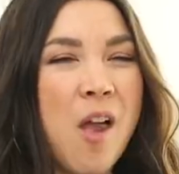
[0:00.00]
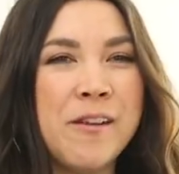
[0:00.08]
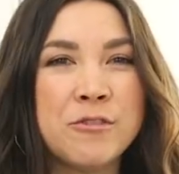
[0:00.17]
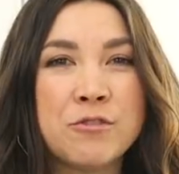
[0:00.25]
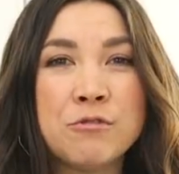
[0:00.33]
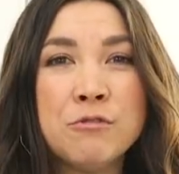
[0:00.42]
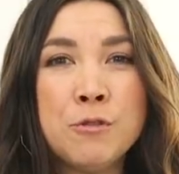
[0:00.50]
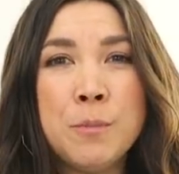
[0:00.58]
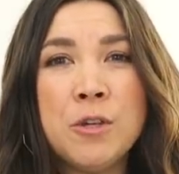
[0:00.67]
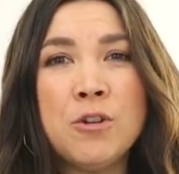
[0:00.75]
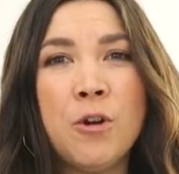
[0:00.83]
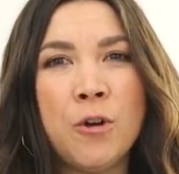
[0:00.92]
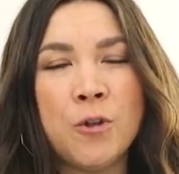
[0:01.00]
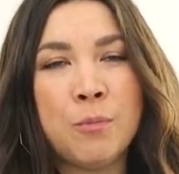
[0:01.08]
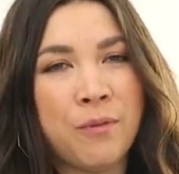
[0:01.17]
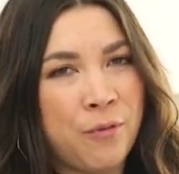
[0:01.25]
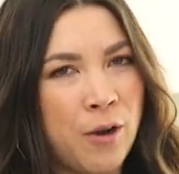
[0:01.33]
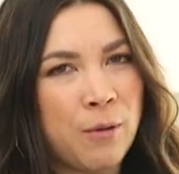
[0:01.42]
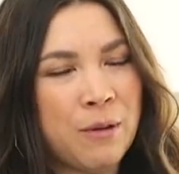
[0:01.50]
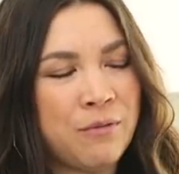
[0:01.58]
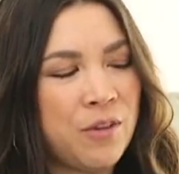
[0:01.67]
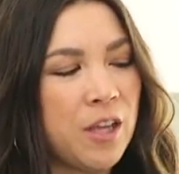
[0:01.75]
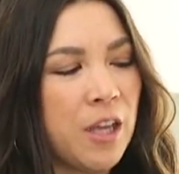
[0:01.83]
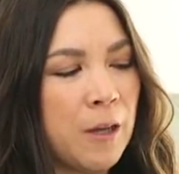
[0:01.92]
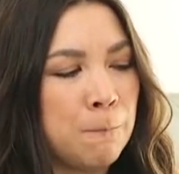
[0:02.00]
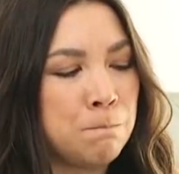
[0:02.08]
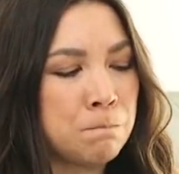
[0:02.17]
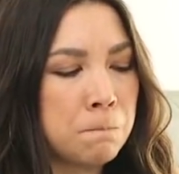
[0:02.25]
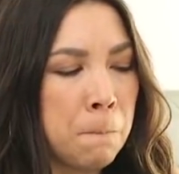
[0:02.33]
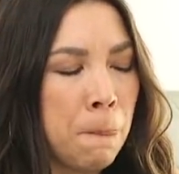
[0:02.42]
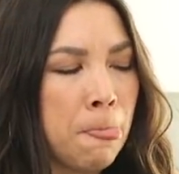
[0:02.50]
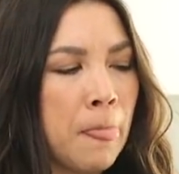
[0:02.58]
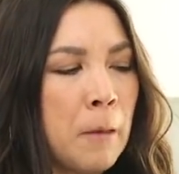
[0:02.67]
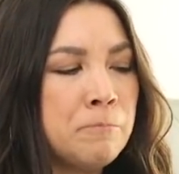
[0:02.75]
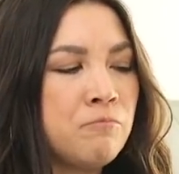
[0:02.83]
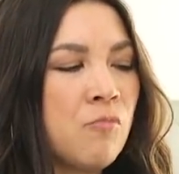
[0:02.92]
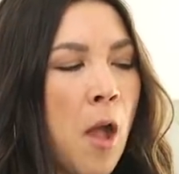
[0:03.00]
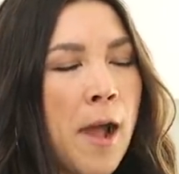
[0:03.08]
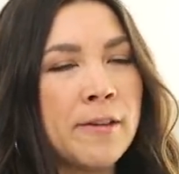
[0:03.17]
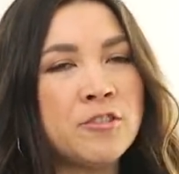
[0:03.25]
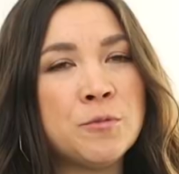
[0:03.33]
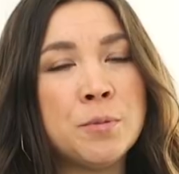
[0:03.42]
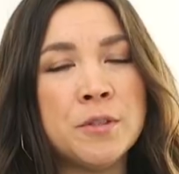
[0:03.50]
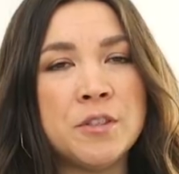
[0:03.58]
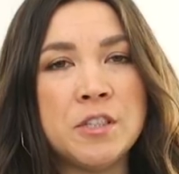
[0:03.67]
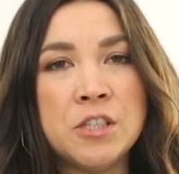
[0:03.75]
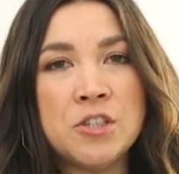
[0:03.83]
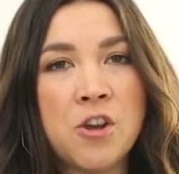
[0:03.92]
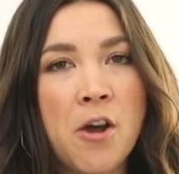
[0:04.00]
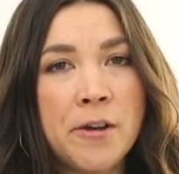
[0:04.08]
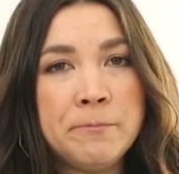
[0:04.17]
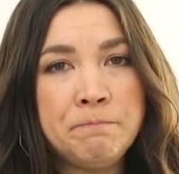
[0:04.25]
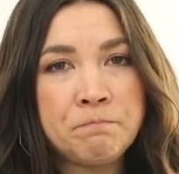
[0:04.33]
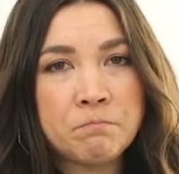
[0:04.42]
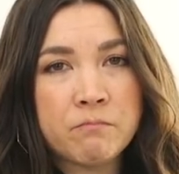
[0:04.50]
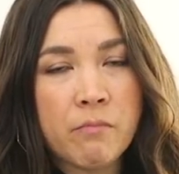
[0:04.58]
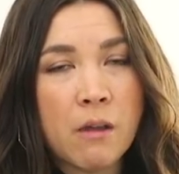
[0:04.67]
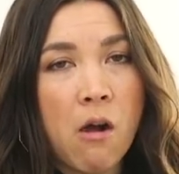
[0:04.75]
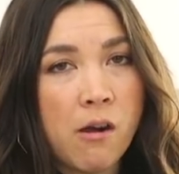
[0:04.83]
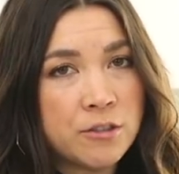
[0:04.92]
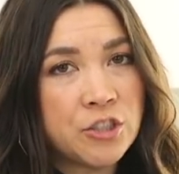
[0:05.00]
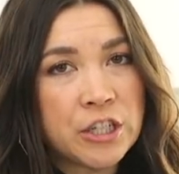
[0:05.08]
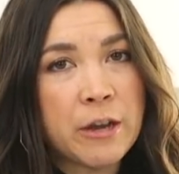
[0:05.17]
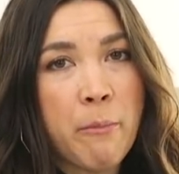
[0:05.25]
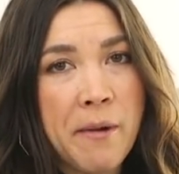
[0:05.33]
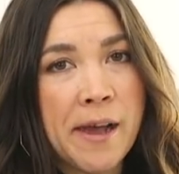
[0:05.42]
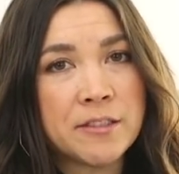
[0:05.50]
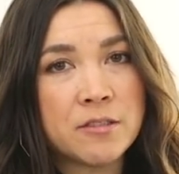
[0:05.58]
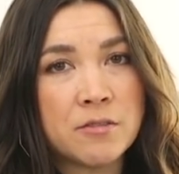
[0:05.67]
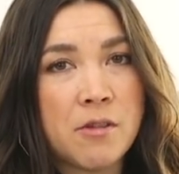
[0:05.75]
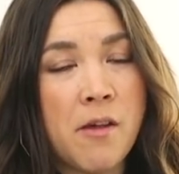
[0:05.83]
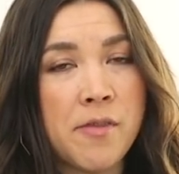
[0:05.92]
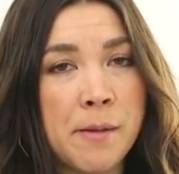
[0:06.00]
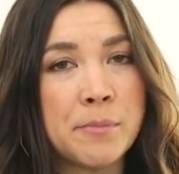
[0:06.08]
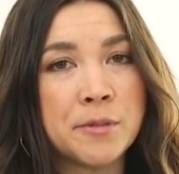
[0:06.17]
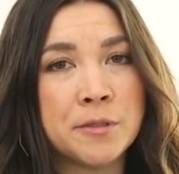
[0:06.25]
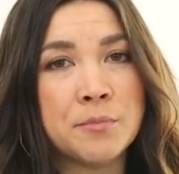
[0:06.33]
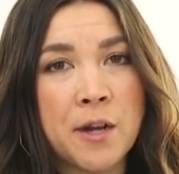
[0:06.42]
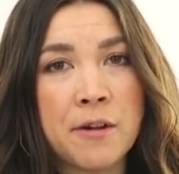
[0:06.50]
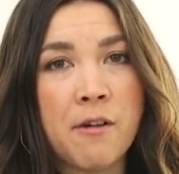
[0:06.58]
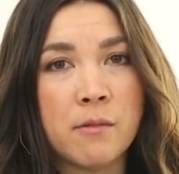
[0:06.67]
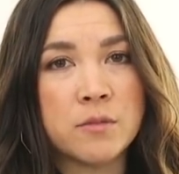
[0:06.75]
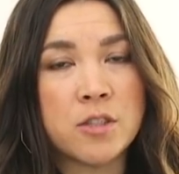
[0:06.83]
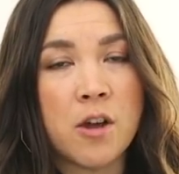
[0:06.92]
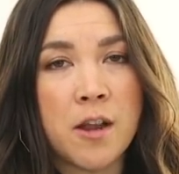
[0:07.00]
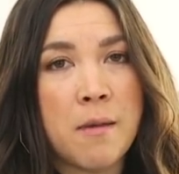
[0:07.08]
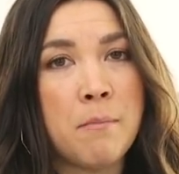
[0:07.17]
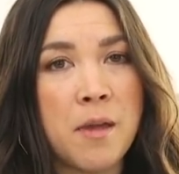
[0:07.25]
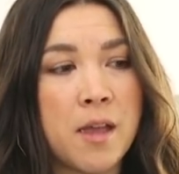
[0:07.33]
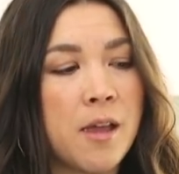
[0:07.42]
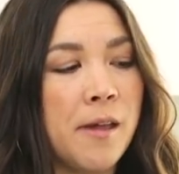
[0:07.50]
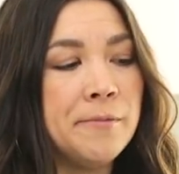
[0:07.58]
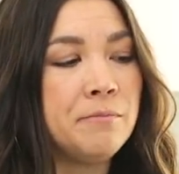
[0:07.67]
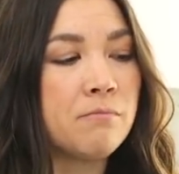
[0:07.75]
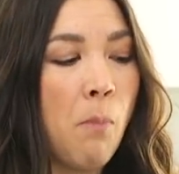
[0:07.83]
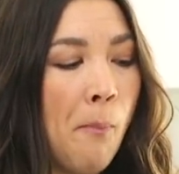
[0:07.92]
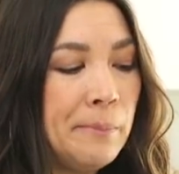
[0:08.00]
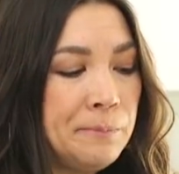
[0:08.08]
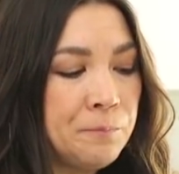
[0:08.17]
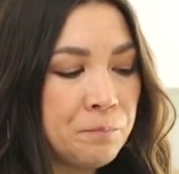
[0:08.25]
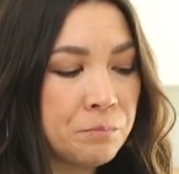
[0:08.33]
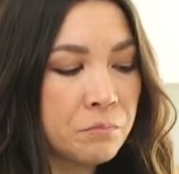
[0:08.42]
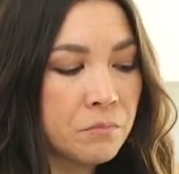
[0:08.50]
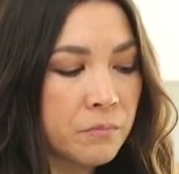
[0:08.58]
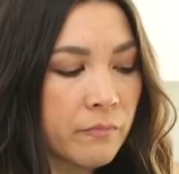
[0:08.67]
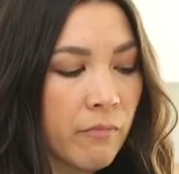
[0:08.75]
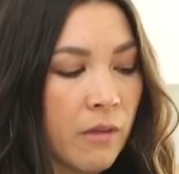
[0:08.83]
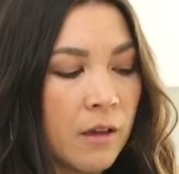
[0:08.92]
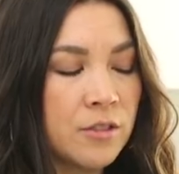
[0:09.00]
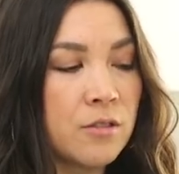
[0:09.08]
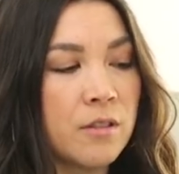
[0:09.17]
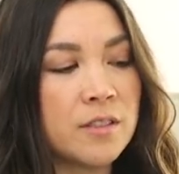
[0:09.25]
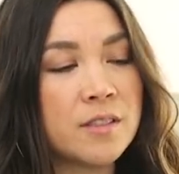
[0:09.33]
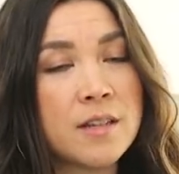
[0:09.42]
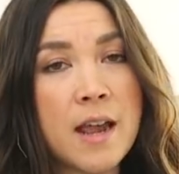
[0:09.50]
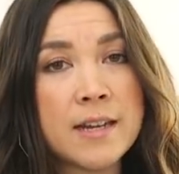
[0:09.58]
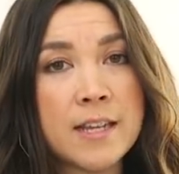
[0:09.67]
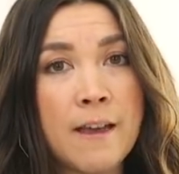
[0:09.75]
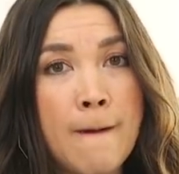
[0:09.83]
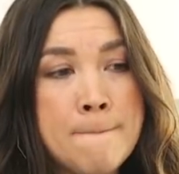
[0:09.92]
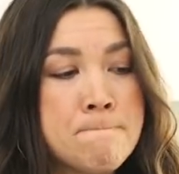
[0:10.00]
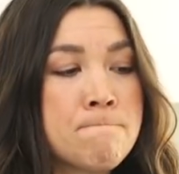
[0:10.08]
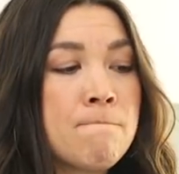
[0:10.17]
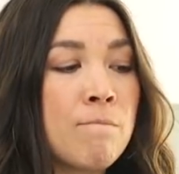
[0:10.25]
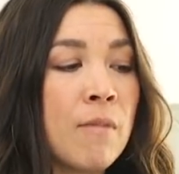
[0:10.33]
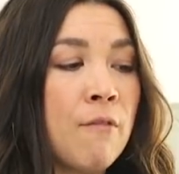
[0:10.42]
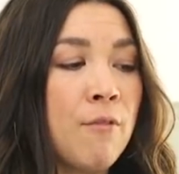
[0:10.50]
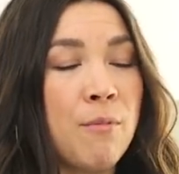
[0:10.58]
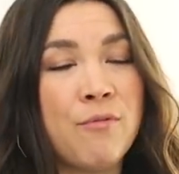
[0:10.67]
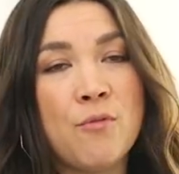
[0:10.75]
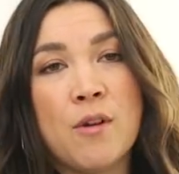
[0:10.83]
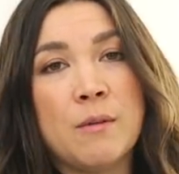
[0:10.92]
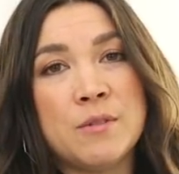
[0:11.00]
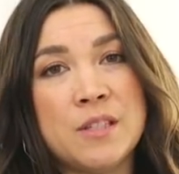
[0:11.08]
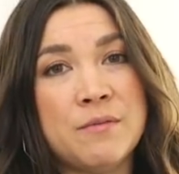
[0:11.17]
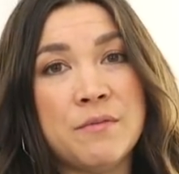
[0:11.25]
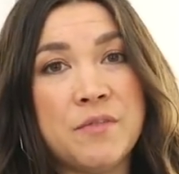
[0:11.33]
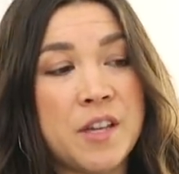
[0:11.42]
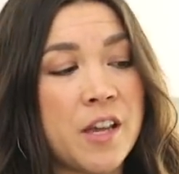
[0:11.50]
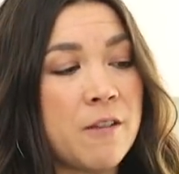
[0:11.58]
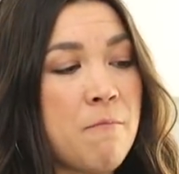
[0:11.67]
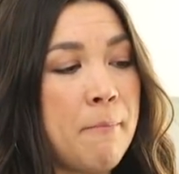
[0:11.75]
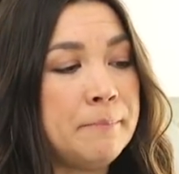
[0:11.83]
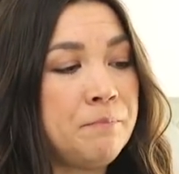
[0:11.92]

And truth be told, before I went vegan, I used to put Dijon on chicken breasts and then put breadcrumbs on it and bake it. So this is an idea from before I was even vegan.